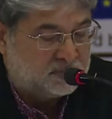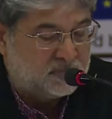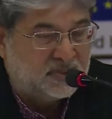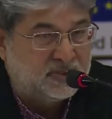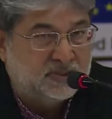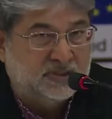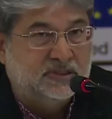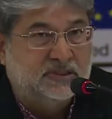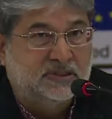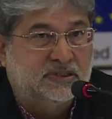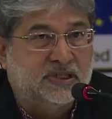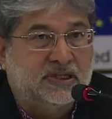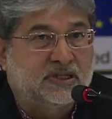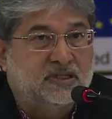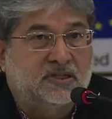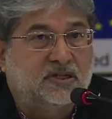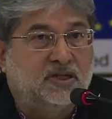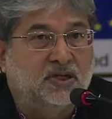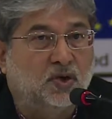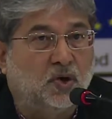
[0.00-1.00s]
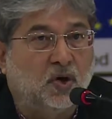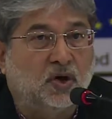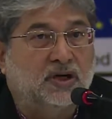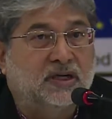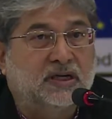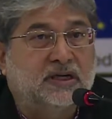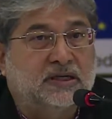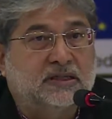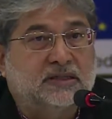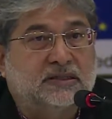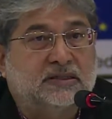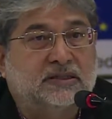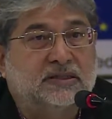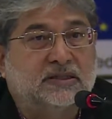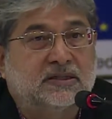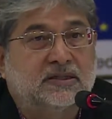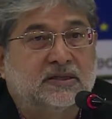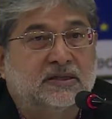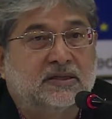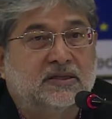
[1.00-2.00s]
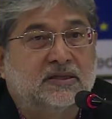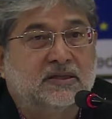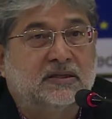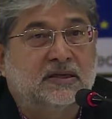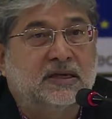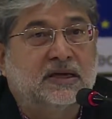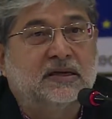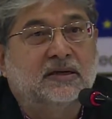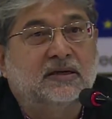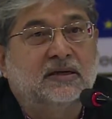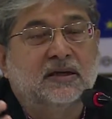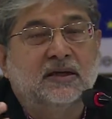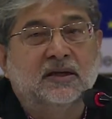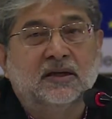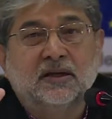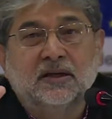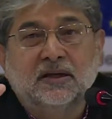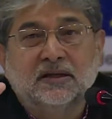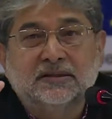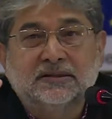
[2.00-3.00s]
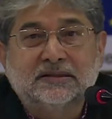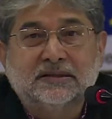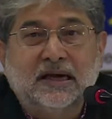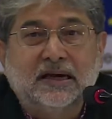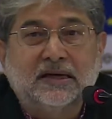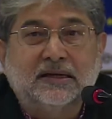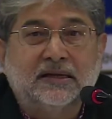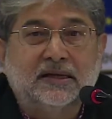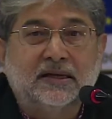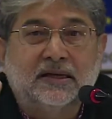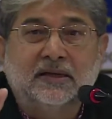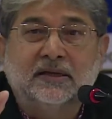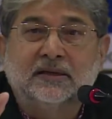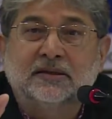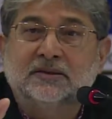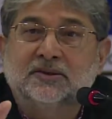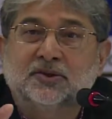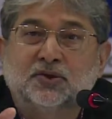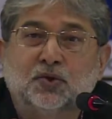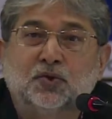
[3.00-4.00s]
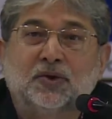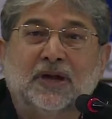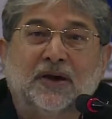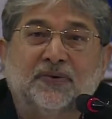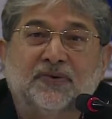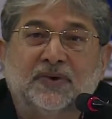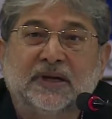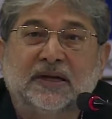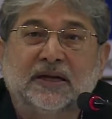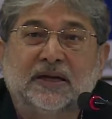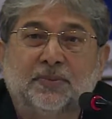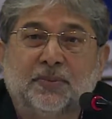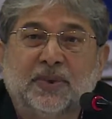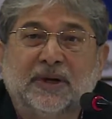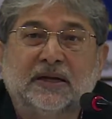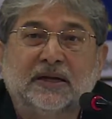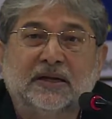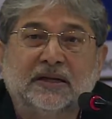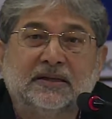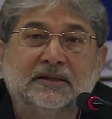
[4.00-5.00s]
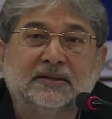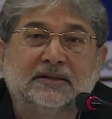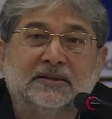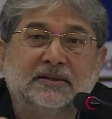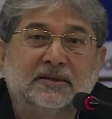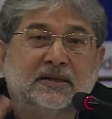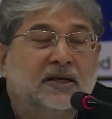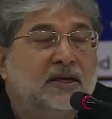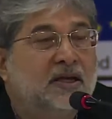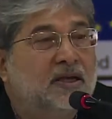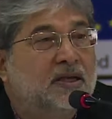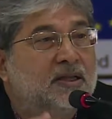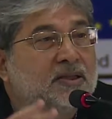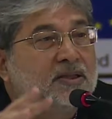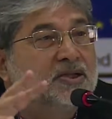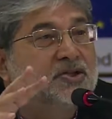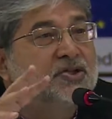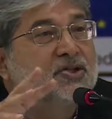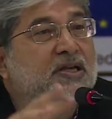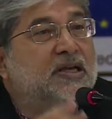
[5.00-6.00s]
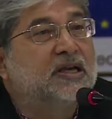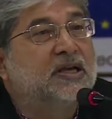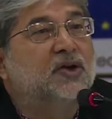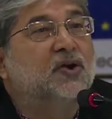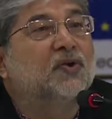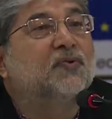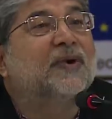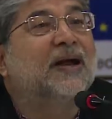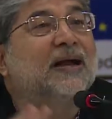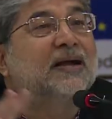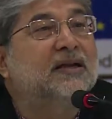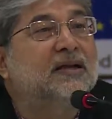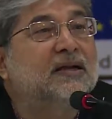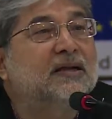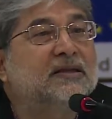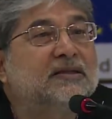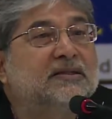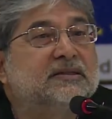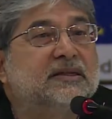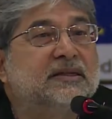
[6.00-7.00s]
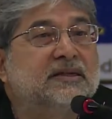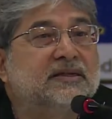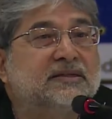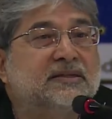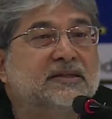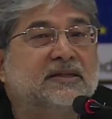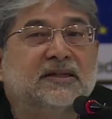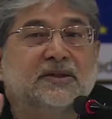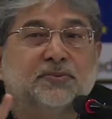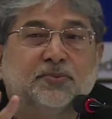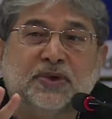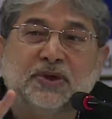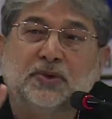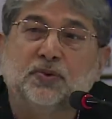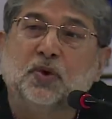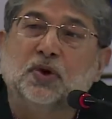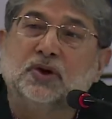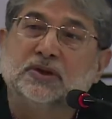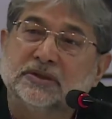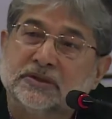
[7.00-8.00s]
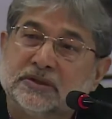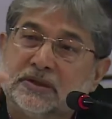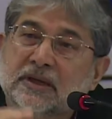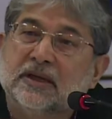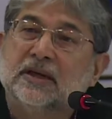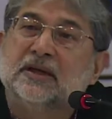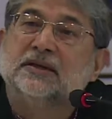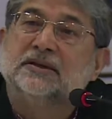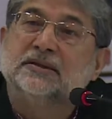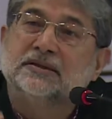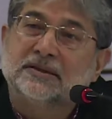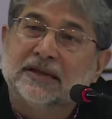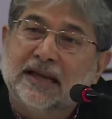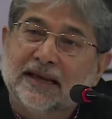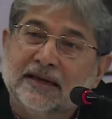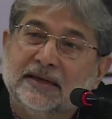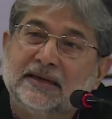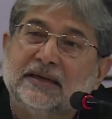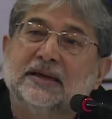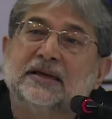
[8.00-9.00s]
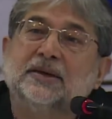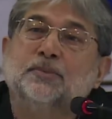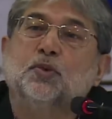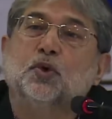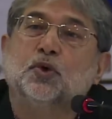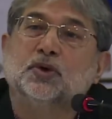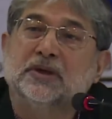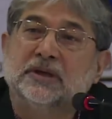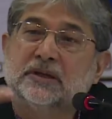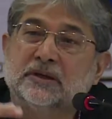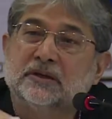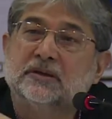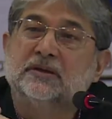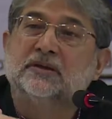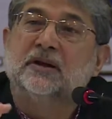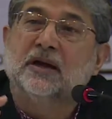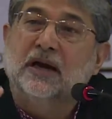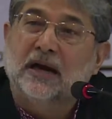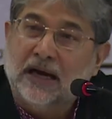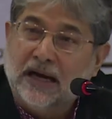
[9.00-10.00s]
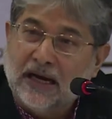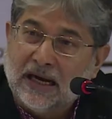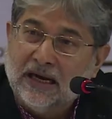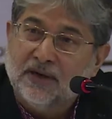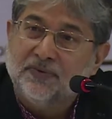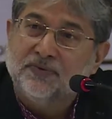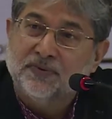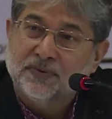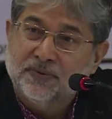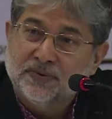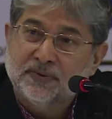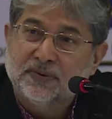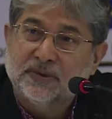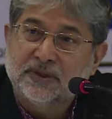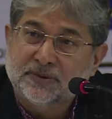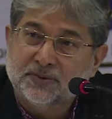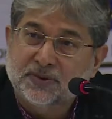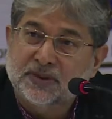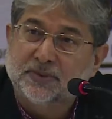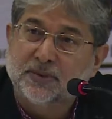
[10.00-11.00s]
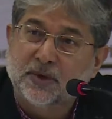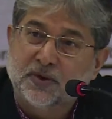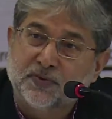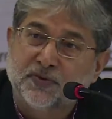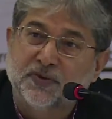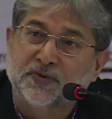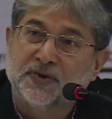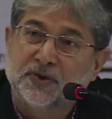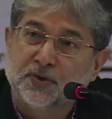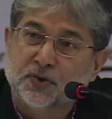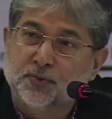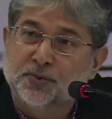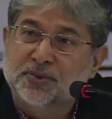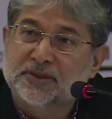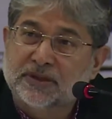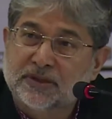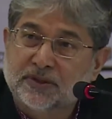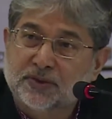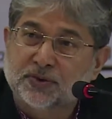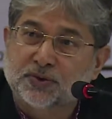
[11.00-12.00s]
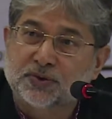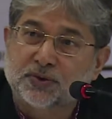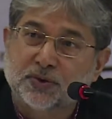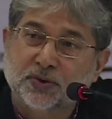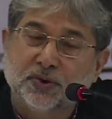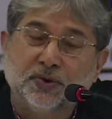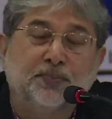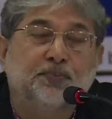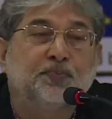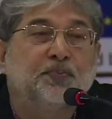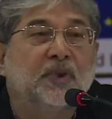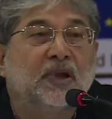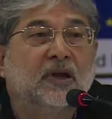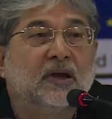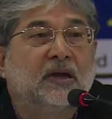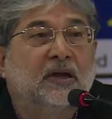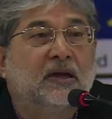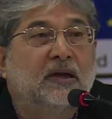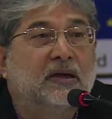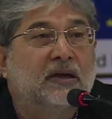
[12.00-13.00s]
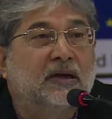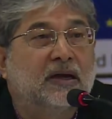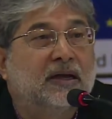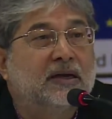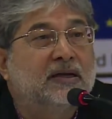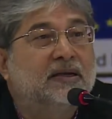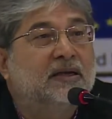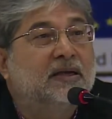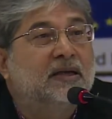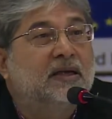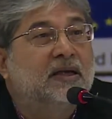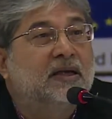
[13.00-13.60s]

60 odd years, right, starting soon after independence, the share of agriculture in GDP was slightly more than half. It was about 52% or so, right.